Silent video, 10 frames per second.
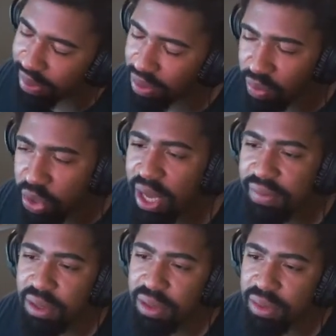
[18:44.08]
what do you have to
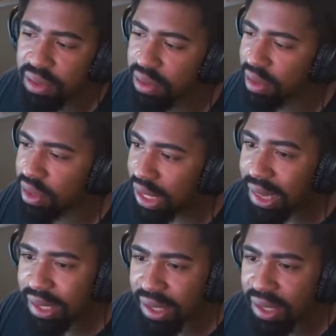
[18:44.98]
lose?
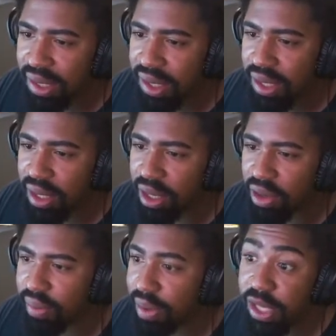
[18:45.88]
Nothing.
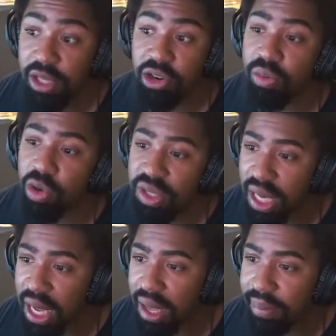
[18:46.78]
Maybe a little more
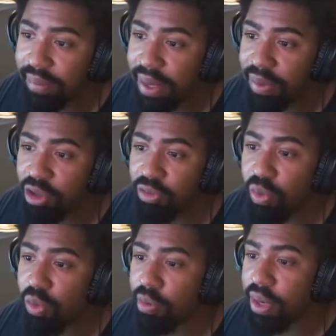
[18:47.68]
time, maybe a little
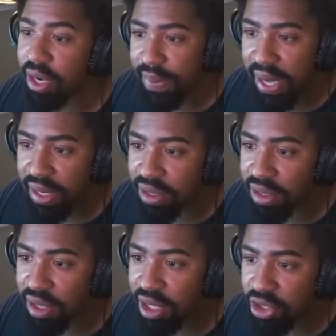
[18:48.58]
more money paid
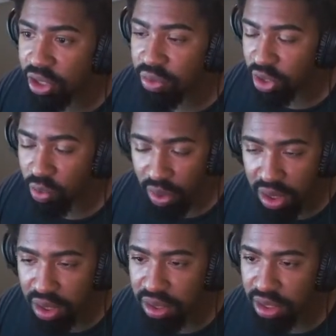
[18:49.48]
to
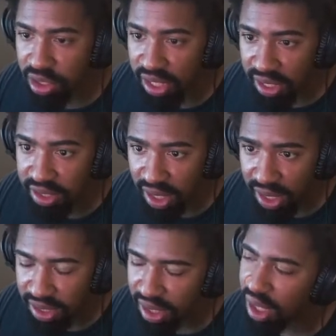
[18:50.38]
workers to get it
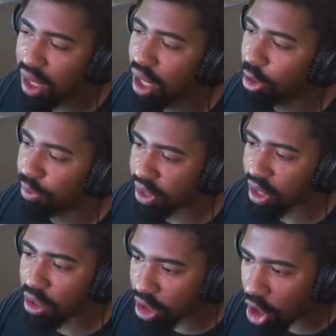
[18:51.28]
done, but the
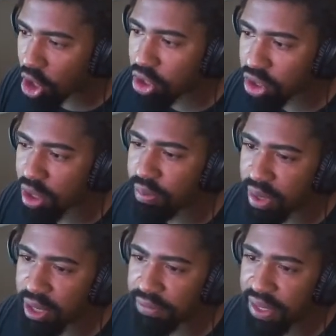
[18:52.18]
long-term
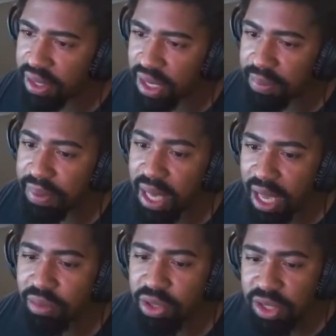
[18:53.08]
benefit to be
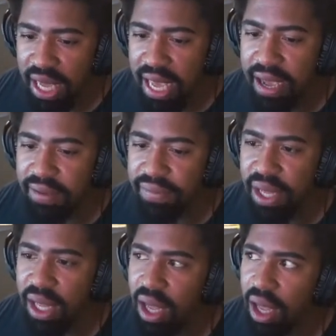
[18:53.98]
able to have
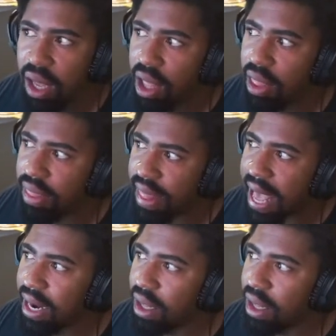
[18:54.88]
that